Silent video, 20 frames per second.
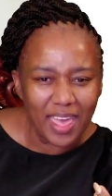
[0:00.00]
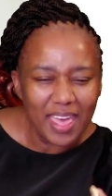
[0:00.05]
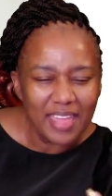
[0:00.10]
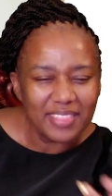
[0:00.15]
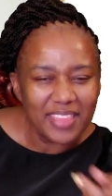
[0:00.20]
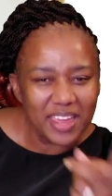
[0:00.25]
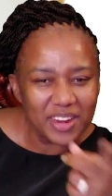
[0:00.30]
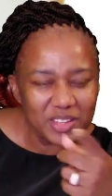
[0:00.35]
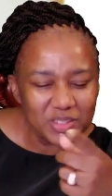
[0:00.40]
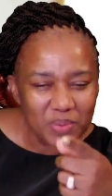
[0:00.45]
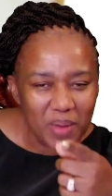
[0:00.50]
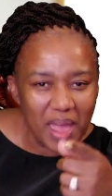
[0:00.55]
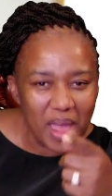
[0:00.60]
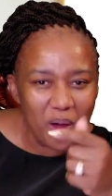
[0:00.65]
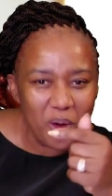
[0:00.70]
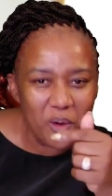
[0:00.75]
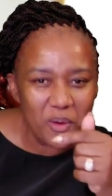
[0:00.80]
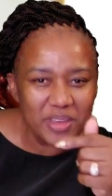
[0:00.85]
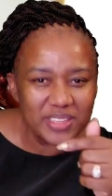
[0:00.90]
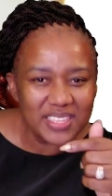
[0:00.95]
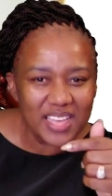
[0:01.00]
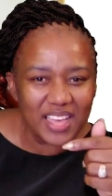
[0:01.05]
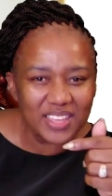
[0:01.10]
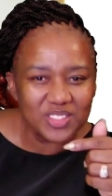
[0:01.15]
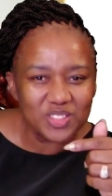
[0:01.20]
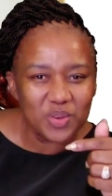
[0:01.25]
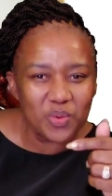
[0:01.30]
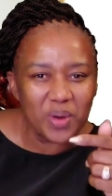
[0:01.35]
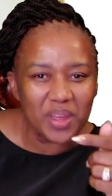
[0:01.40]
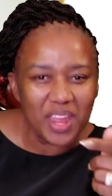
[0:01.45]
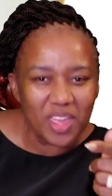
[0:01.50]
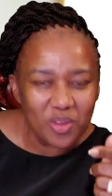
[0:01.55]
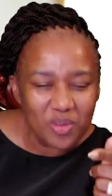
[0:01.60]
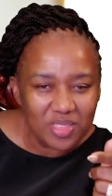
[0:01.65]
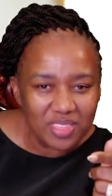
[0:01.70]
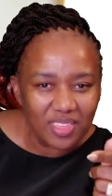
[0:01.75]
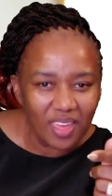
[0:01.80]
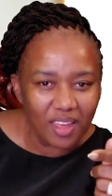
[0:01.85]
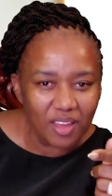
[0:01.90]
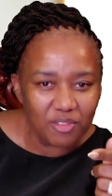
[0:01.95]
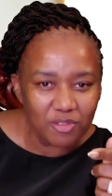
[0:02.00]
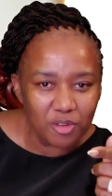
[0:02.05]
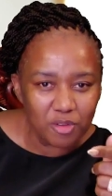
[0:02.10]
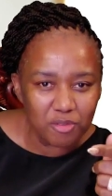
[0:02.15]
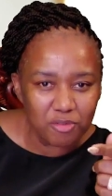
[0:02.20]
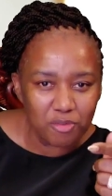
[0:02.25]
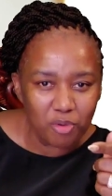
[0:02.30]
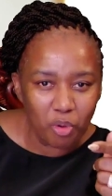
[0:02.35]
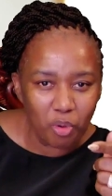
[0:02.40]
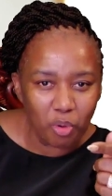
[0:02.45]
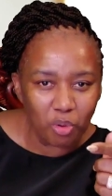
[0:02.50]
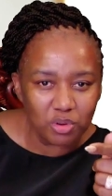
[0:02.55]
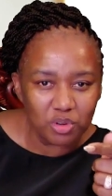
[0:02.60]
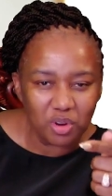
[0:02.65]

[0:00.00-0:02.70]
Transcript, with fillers: That is why I always ask you, What are you thankful for?